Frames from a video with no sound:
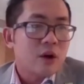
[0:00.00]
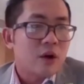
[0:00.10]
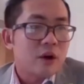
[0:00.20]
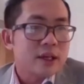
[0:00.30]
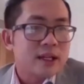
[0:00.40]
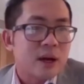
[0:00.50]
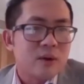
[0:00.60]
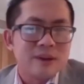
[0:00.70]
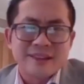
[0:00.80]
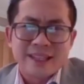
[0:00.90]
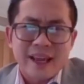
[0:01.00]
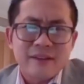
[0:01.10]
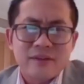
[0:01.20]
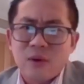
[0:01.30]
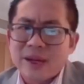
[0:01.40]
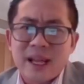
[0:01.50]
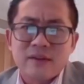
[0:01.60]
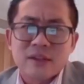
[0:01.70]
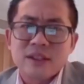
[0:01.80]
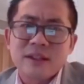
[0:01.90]
are in our 10th or
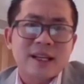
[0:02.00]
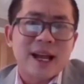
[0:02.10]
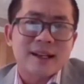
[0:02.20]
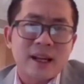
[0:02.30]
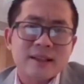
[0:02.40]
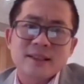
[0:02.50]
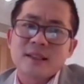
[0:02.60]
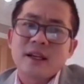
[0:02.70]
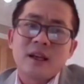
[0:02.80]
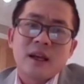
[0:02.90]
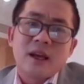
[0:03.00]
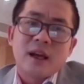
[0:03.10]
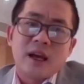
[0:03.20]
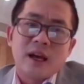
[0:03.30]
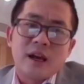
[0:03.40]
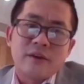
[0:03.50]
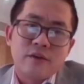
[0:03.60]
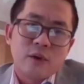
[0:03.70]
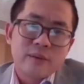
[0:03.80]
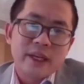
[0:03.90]
11th guidelines.
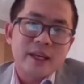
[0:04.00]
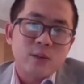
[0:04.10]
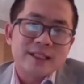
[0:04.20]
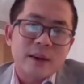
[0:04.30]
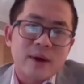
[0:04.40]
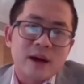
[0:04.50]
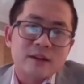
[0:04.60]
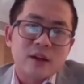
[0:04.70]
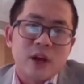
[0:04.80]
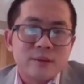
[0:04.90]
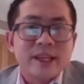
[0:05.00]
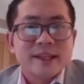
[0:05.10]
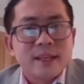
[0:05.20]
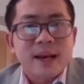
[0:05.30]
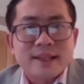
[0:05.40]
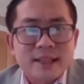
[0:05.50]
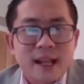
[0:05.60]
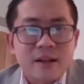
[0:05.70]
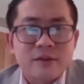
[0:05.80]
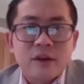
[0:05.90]
For me, it was about updating
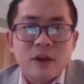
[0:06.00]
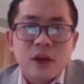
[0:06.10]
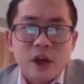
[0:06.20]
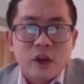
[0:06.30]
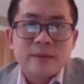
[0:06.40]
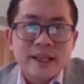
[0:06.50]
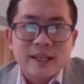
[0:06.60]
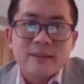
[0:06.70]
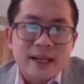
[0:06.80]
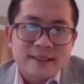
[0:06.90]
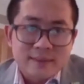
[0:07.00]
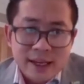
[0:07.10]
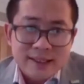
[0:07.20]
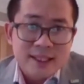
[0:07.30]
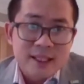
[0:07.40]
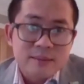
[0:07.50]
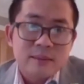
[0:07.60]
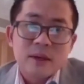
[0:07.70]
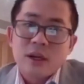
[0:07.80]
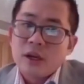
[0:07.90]
myself, updating my team,
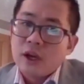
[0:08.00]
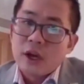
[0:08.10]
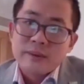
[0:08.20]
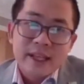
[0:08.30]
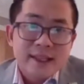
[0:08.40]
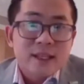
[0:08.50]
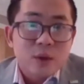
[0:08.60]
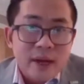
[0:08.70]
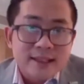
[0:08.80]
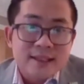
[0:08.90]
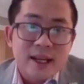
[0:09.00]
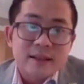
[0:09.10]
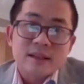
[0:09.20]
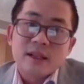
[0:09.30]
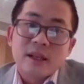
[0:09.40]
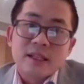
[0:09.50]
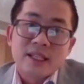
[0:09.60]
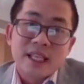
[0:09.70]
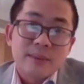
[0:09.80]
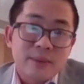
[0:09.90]
updating the resident,
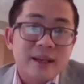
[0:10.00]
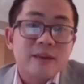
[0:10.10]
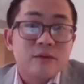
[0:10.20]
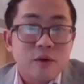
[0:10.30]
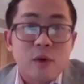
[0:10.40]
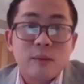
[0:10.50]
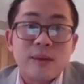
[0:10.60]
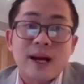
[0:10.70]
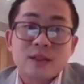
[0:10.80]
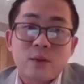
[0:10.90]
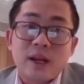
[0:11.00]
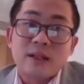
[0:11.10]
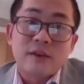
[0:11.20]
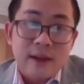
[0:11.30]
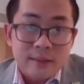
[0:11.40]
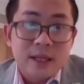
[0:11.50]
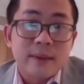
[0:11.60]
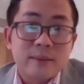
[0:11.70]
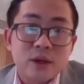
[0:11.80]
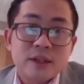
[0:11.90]
keeping informed as well the family
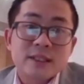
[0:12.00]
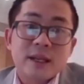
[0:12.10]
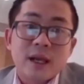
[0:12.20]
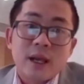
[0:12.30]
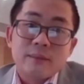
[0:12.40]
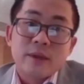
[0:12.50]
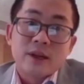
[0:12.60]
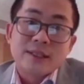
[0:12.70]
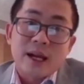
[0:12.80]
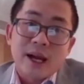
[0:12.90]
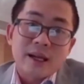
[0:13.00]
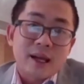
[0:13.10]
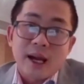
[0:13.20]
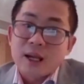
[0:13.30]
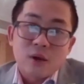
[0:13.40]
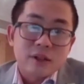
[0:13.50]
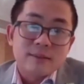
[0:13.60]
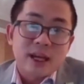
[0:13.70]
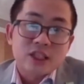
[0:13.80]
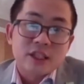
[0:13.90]
members, because I can't
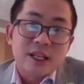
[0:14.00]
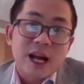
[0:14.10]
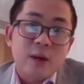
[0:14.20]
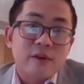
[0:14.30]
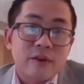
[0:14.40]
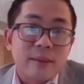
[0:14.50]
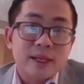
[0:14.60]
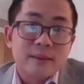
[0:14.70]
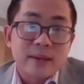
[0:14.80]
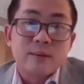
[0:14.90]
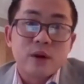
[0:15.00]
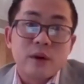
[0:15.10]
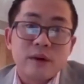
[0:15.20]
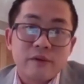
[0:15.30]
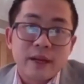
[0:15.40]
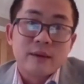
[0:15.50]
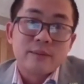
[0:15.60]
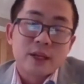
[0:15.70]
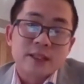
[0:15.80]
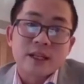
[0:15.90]
imagine how a family member will feel,
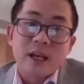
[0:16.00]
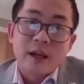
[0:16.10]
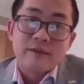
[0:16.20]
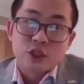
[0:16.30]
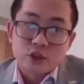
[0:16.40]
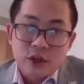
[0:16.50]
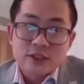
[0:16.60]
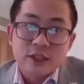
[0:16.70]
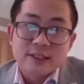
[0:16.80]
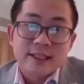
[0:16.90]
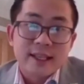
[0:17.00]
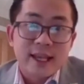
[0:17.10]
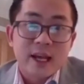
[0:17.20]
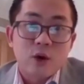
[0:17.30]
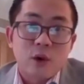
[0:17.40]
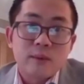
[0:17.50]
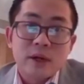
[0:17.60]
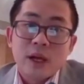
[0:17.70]
because they trust us in a care home.